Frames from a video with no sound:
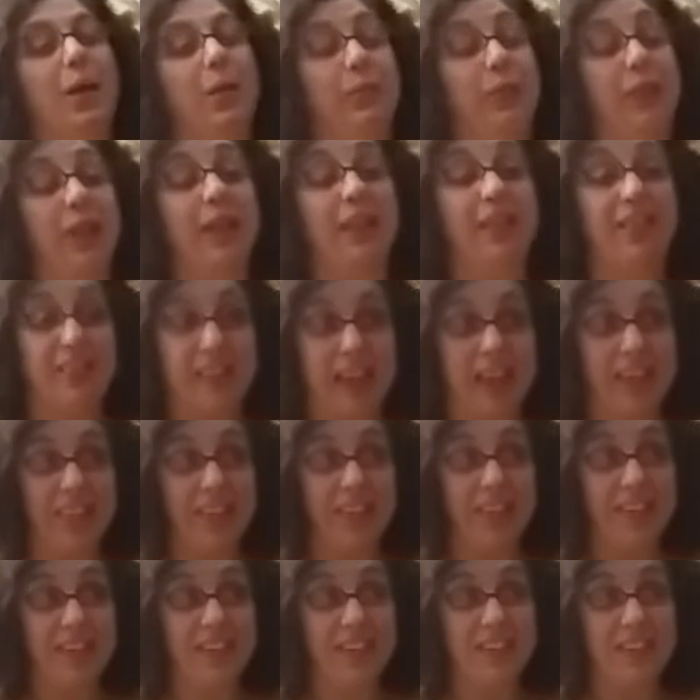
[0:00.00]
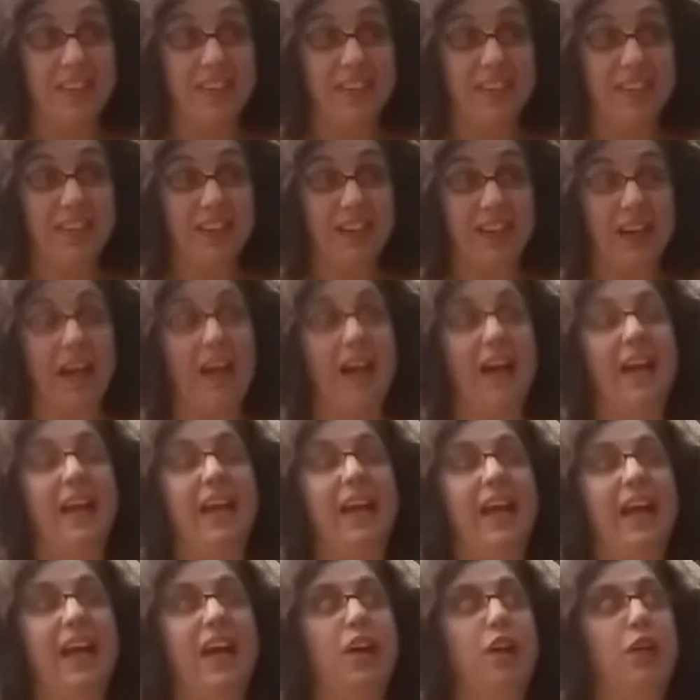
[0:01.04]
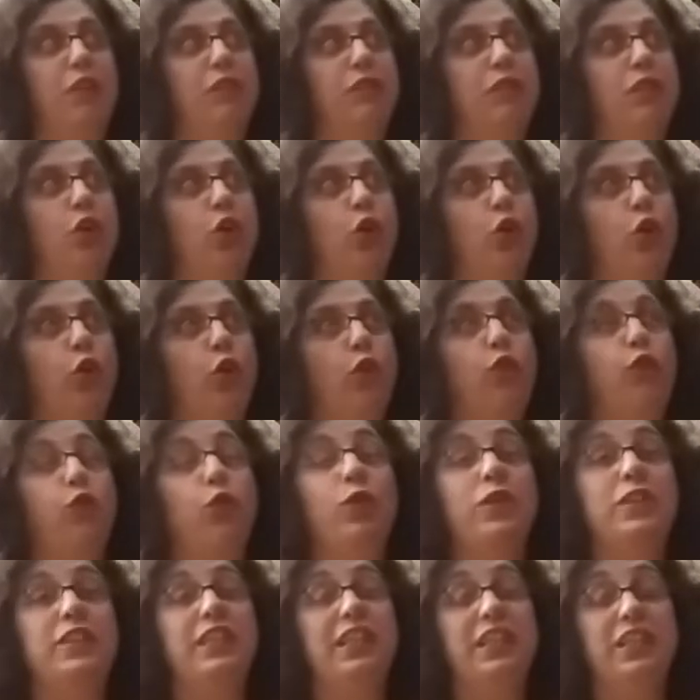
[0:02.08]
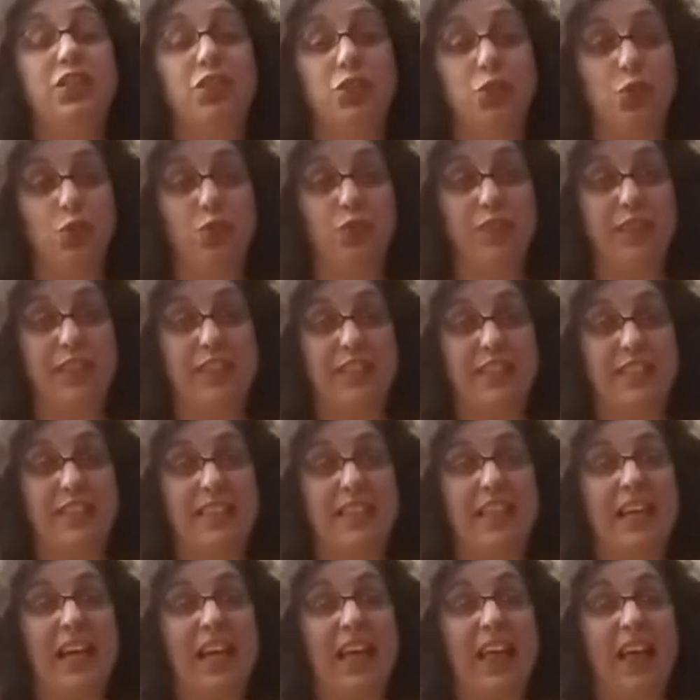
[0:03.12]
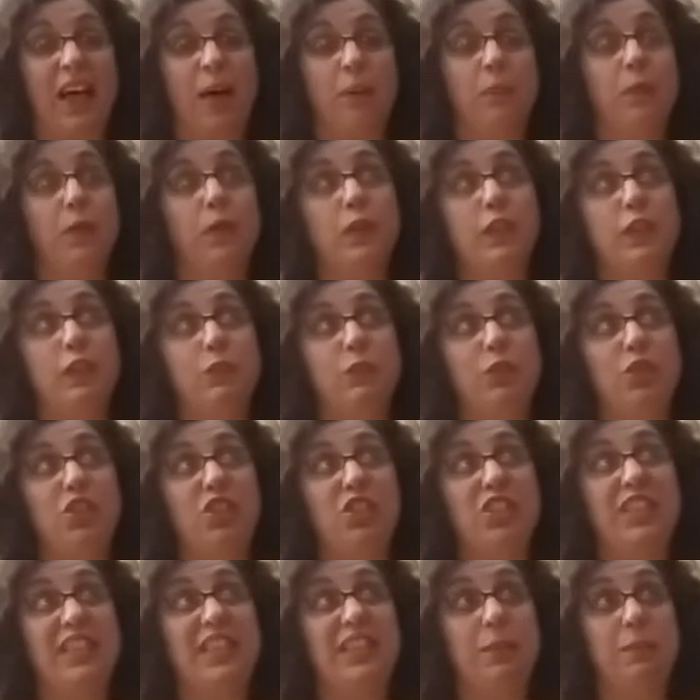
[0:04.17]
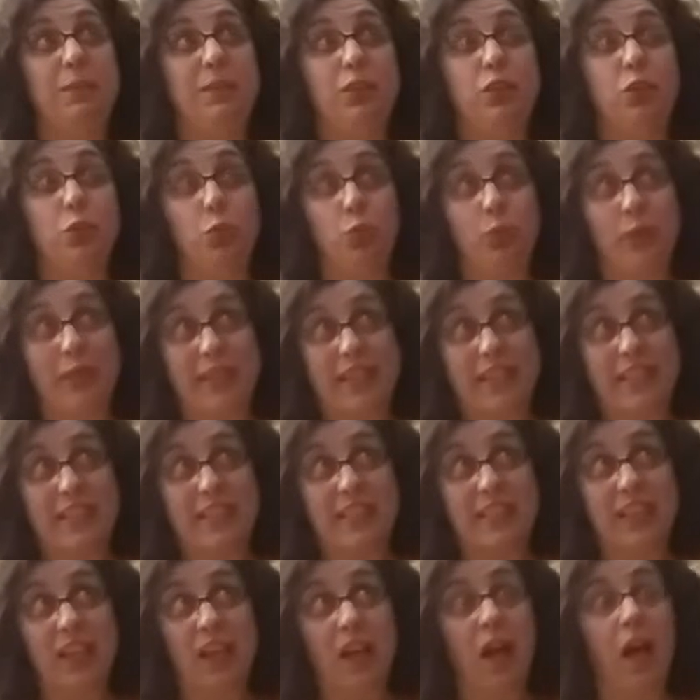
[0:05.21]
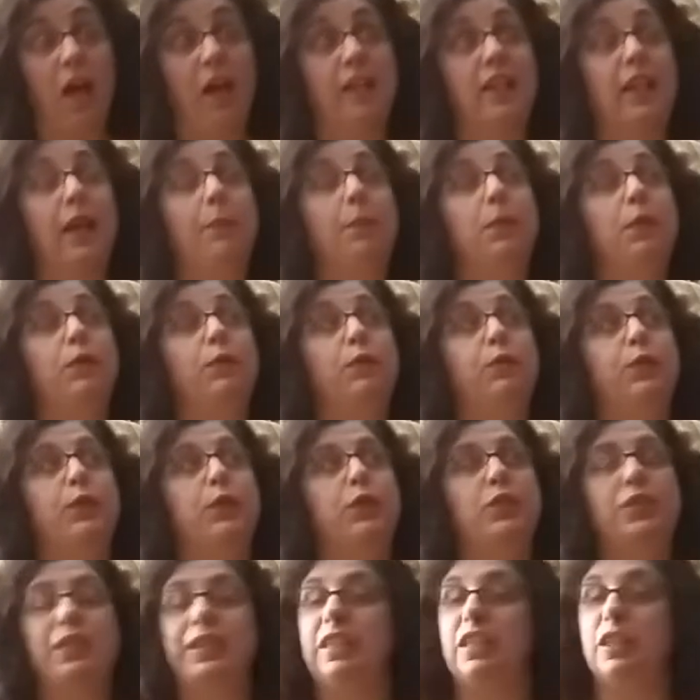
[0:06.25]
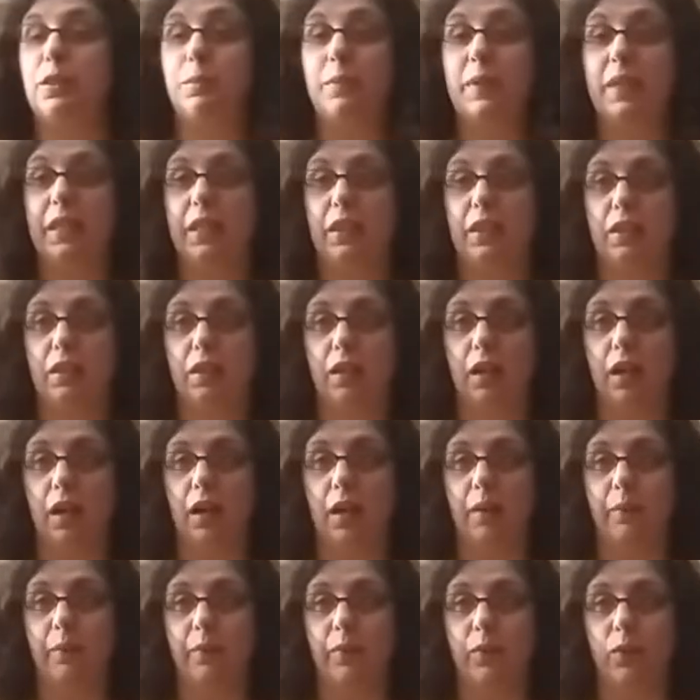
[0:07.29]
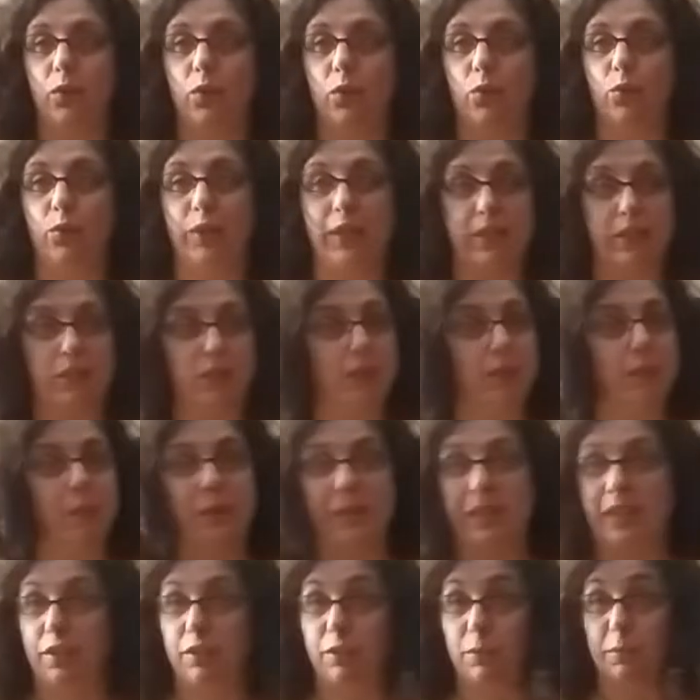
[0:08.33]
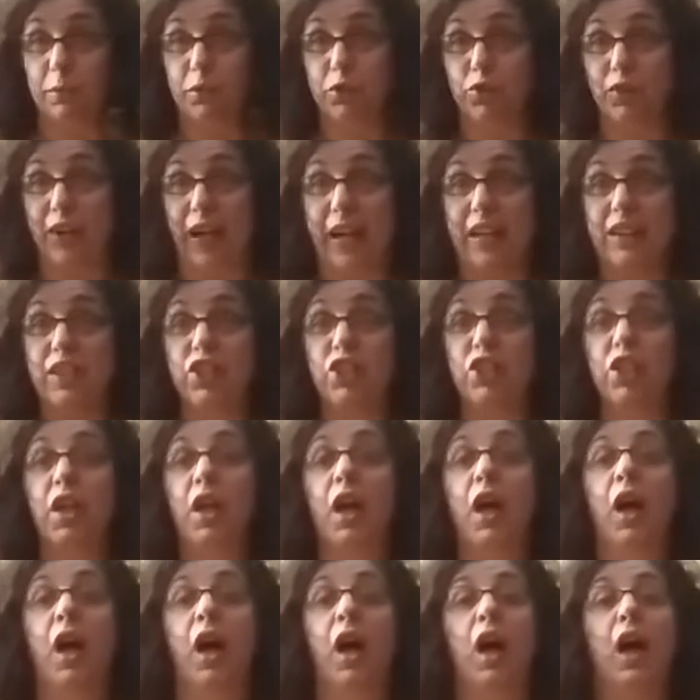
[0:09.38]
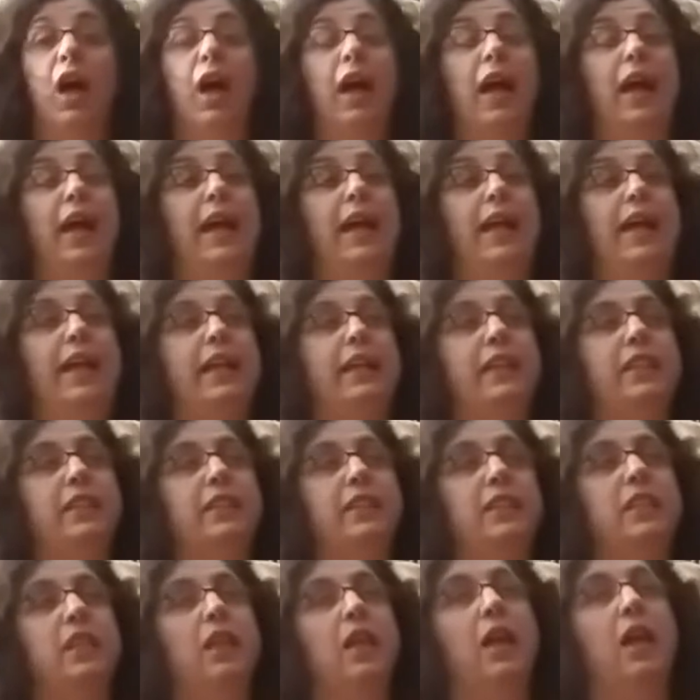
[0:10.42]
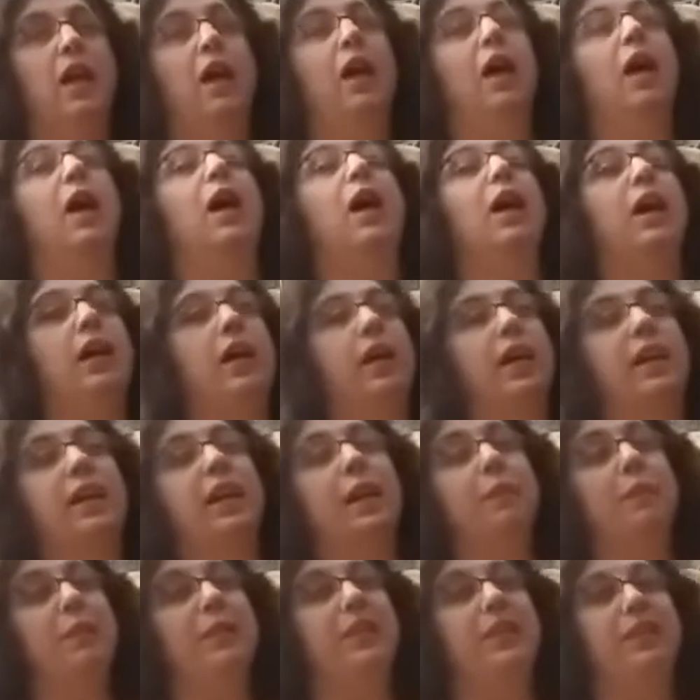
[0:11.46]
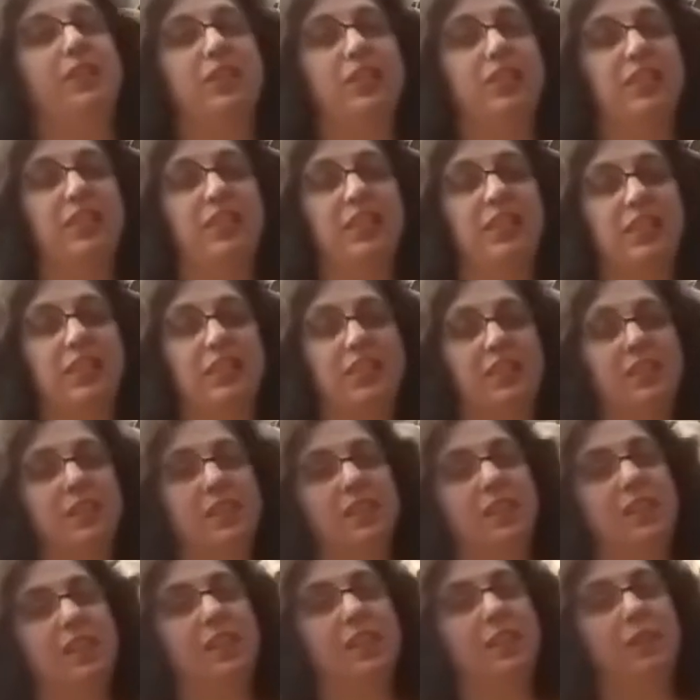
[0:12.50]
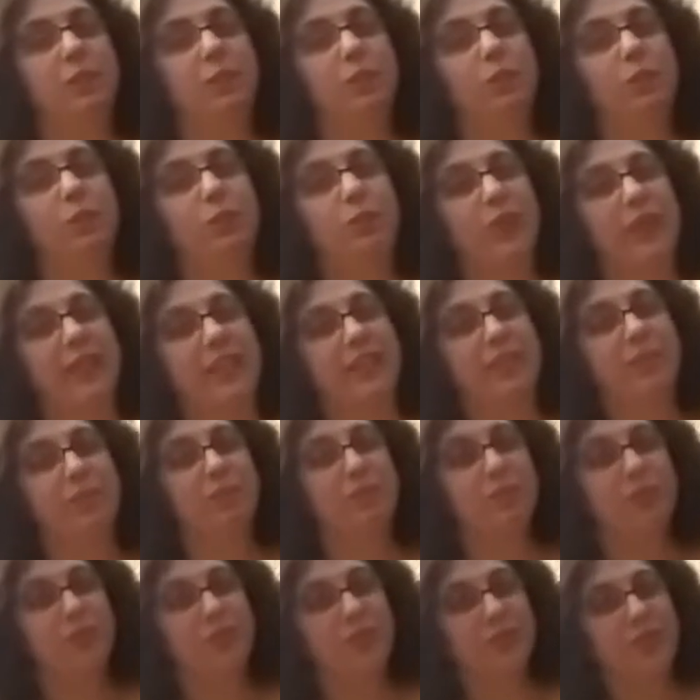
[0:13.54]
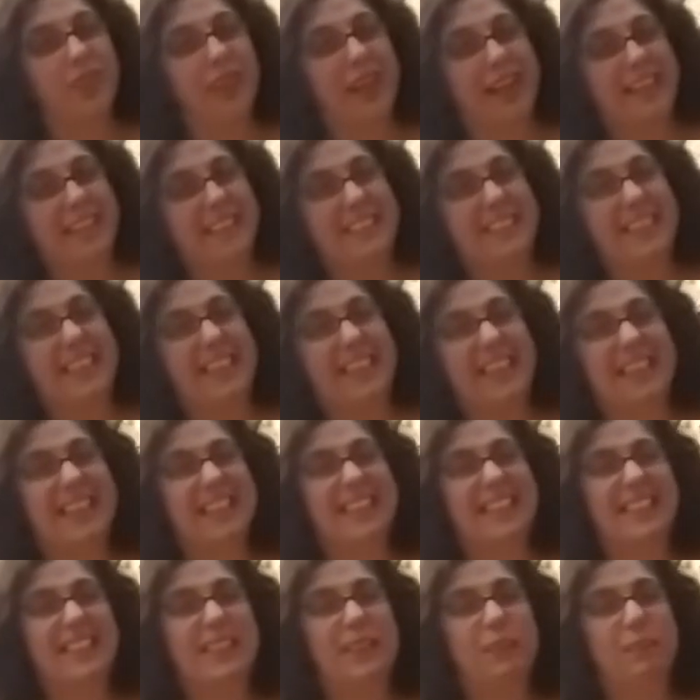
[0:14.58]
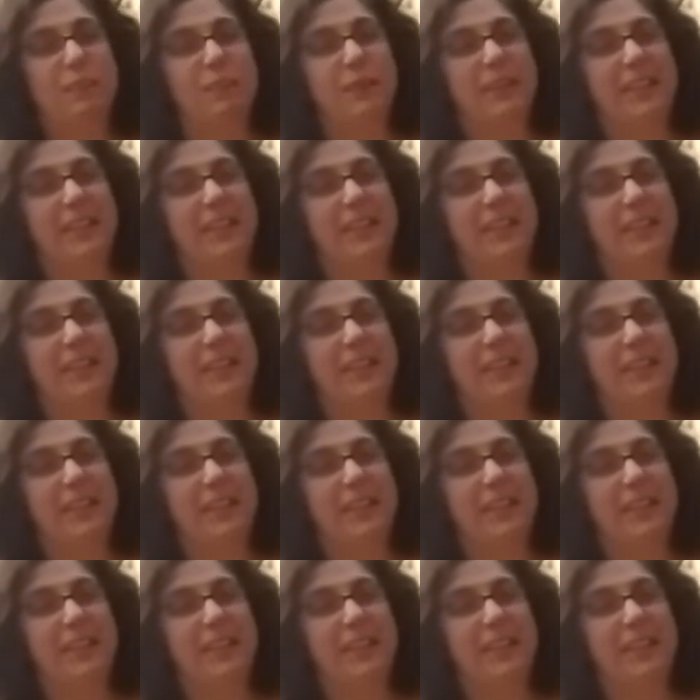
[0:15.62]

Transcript: Leather, I have 14 stories, most of which just need to be tweaked, a couple of which need to be written completely from scratch, and a couple that are still like ideas, but they